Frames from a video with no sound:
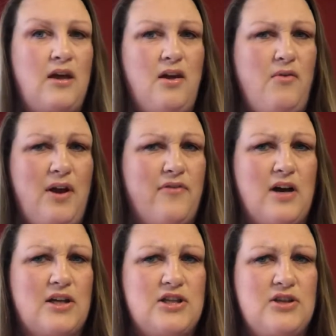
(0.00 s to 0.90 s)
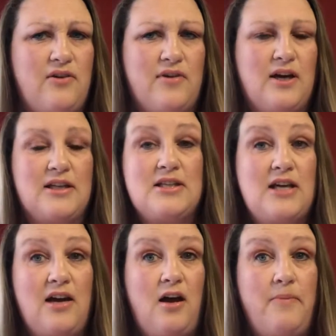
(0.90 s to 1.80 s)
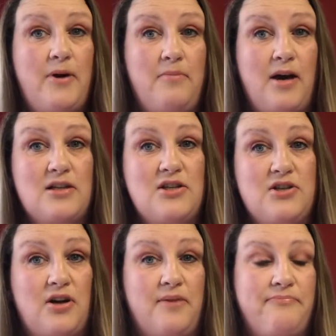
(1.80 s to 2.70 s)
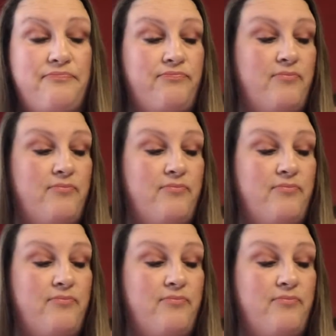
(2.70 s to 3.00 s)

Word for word: You know what I forgot to do? I forgot to tell you all about BoxyCharm.